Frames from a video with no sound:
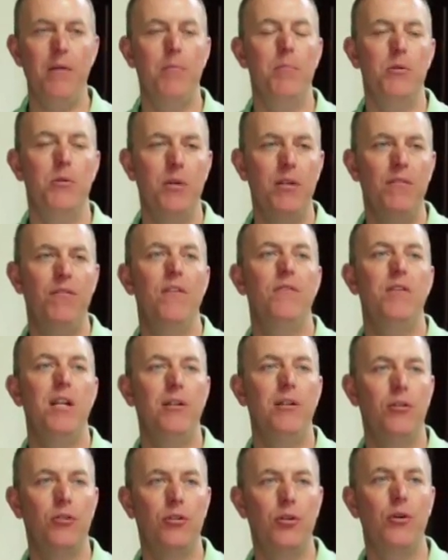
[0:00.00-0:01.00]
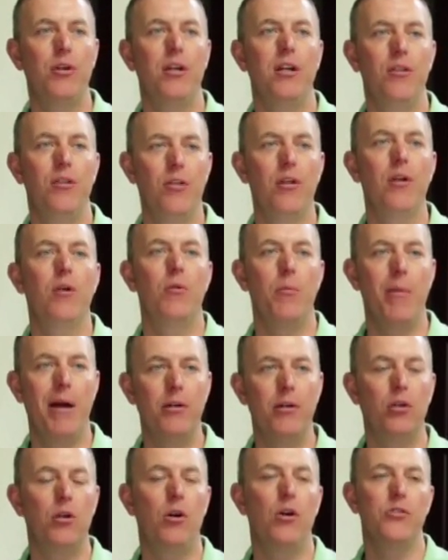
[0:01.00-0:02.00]
Between the 15th and 30th,
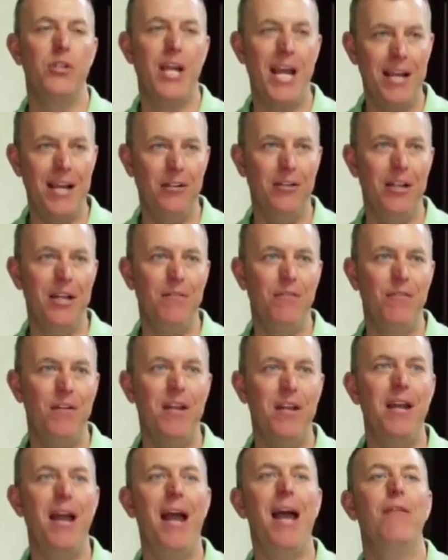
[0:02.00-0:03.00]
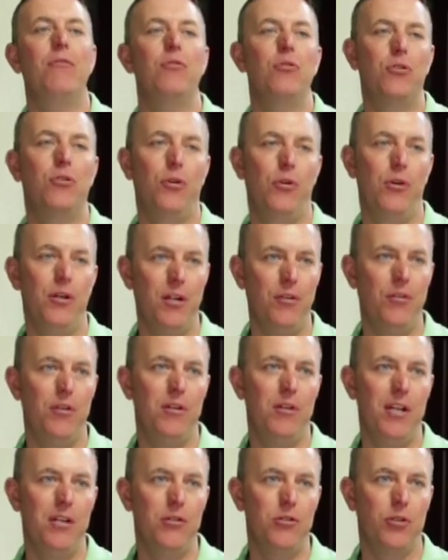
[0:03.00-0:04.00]
reminder calls and a late fee. After the 30th, it
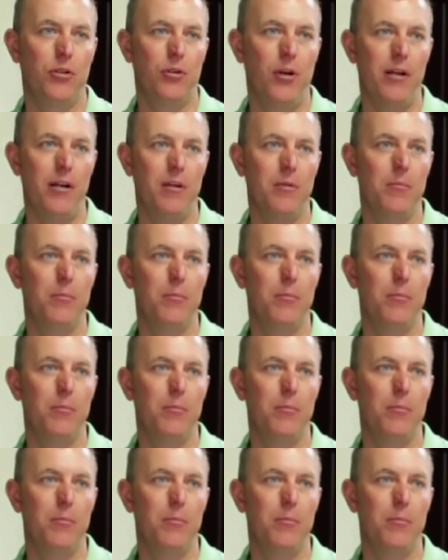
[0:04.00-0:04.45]
dings your credit.